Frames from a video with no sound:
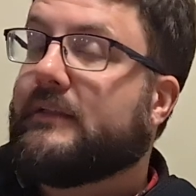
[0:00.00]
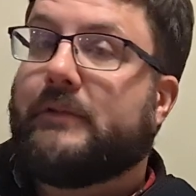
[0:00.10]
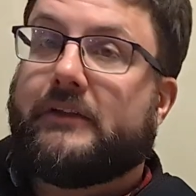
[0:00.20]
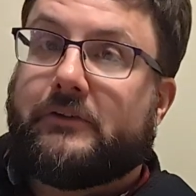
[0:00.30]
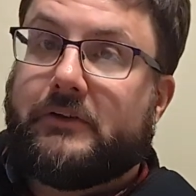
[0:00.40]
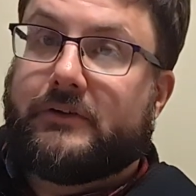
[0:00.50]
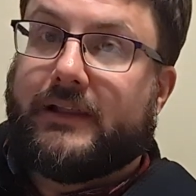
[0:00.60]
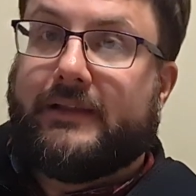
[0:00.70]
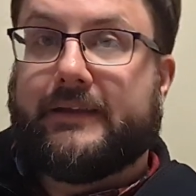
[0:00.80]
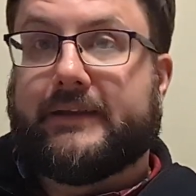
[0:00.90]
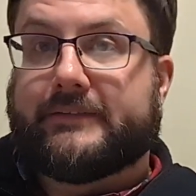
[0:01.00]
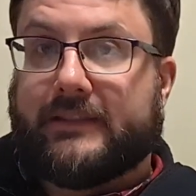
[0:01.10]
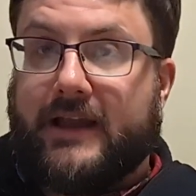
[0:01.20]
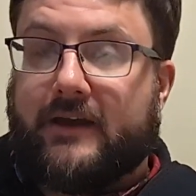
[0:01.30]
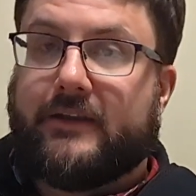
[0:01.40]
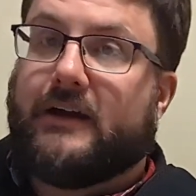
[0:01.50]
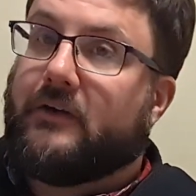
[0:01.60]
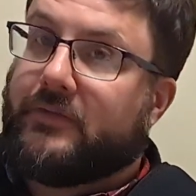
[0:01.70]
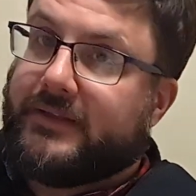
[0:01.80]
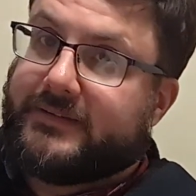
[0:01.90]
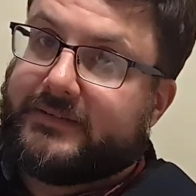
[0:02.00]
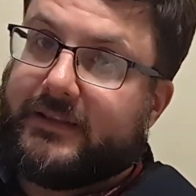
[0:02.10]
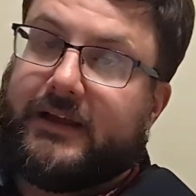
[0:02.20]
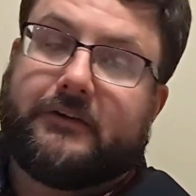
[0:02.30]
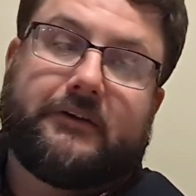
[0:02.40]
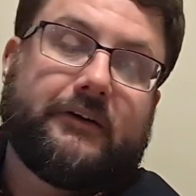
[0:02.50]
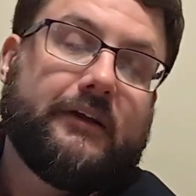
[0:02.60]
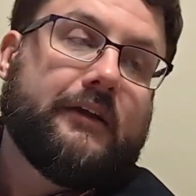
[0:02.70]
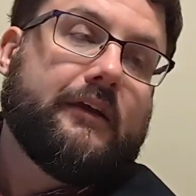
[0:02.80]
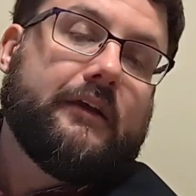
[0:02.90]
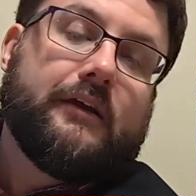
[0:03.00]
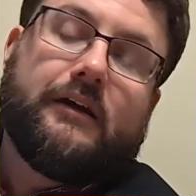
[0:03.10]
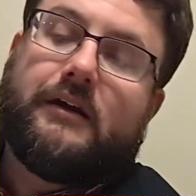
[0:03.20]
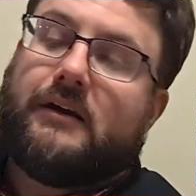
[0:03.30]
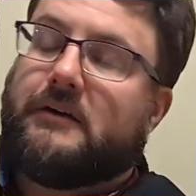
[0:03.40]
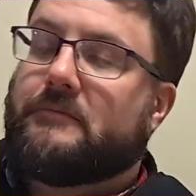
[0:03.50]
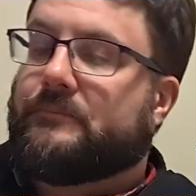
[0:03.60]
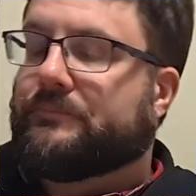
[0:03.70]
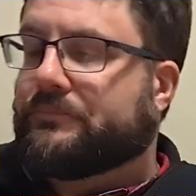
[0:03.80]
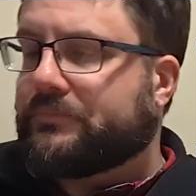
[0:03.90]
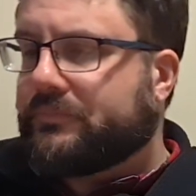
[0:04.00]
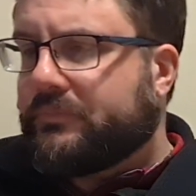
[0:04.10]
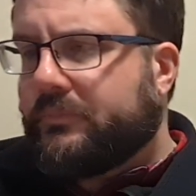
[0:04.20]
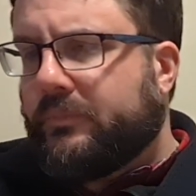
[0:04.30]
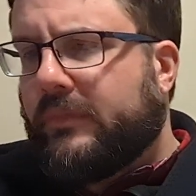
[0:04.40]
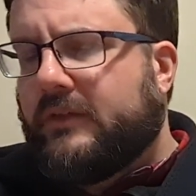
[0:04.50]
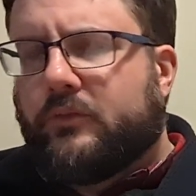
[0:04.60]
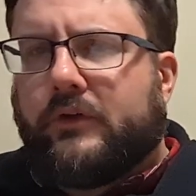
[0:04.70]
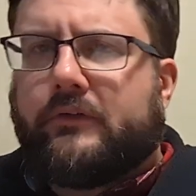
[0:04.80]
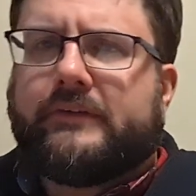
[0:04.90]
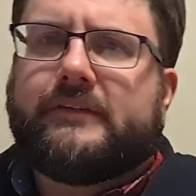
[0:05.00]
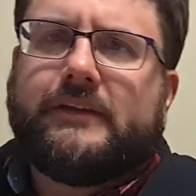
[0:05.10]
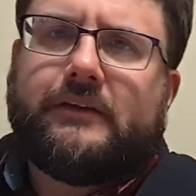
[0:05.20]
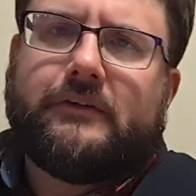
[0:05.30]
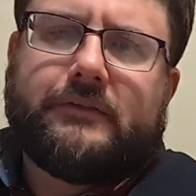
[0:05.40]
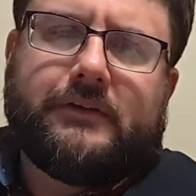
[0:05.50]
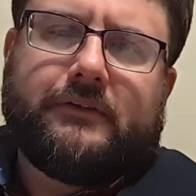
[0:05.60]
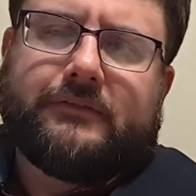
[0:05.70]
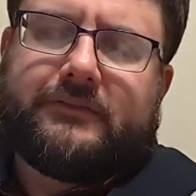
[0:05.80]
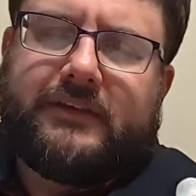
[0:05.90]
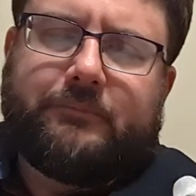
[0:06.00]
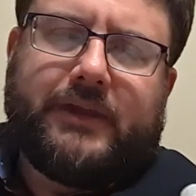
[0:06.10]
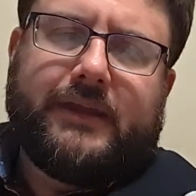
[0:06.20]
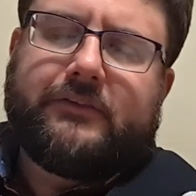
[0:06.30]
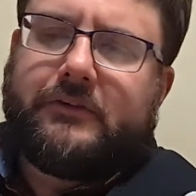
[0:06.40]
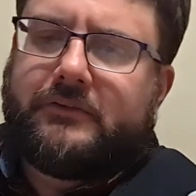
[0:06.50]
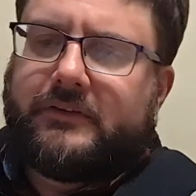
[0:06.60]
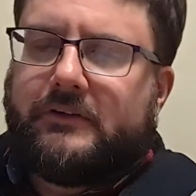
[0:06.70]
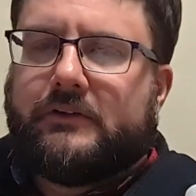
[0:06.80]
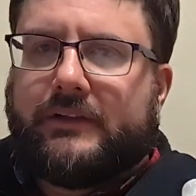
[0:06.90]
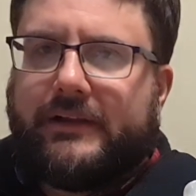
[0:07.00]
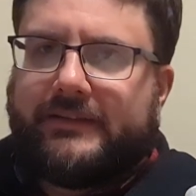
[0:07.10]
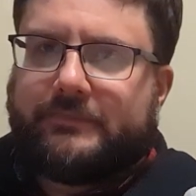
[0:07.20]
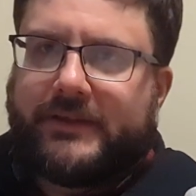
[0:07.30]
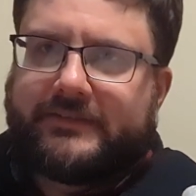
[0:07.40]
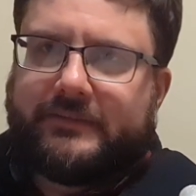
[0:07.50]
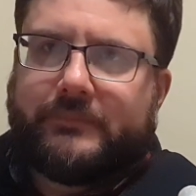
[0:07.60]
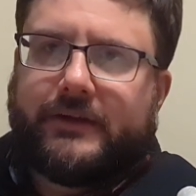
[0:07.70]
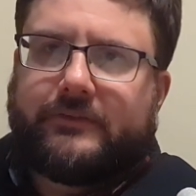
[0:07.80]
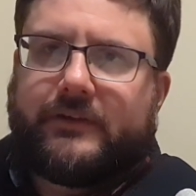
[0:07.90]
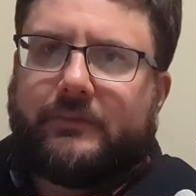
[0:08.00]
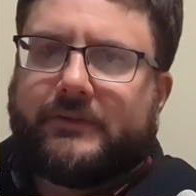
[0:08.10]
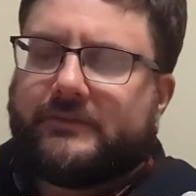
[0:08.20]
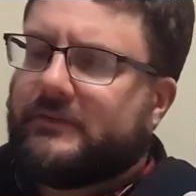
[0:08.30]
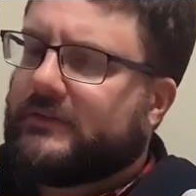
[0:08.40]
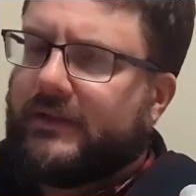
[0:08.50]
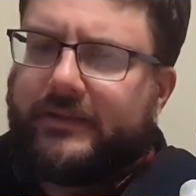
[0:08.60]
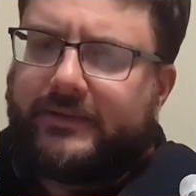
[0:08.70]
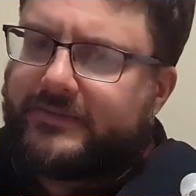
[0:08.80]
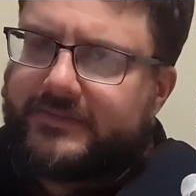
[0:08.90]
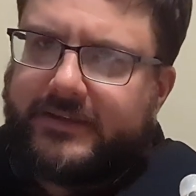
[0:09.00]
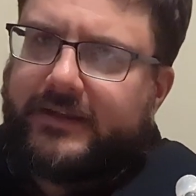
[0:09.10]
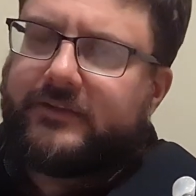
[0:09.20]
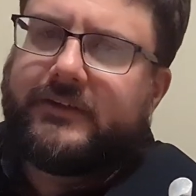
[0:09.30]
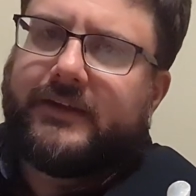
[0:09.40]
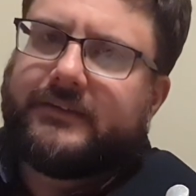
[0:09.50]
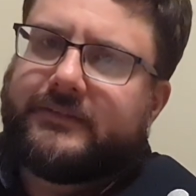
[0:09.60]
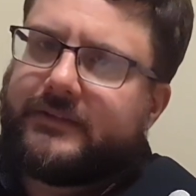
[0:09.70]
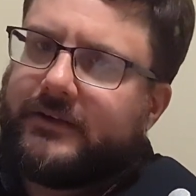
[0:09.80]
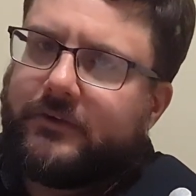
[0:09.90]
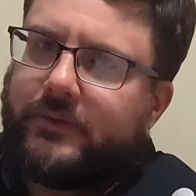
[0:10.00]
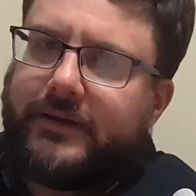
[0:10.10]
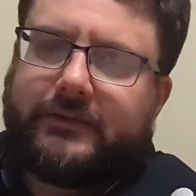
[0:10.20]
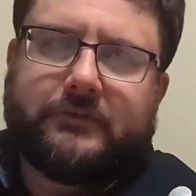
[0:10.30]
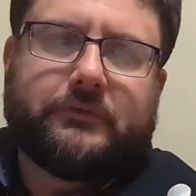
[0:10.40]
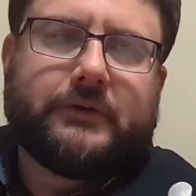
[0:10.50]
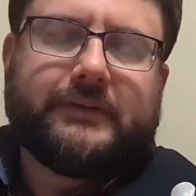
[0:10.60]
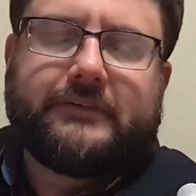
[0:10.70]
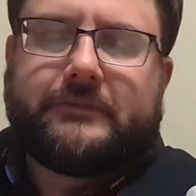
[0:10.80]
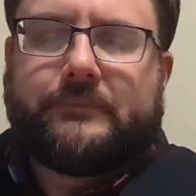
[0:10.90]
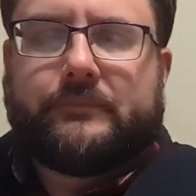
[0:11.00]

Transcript: Banjo ukulele is loud enough. This is louder. It's one reason you don't see banjos and ukuleles mixing much, right? Because ukulele doesn't stand a chance. It's got a quiet little voice.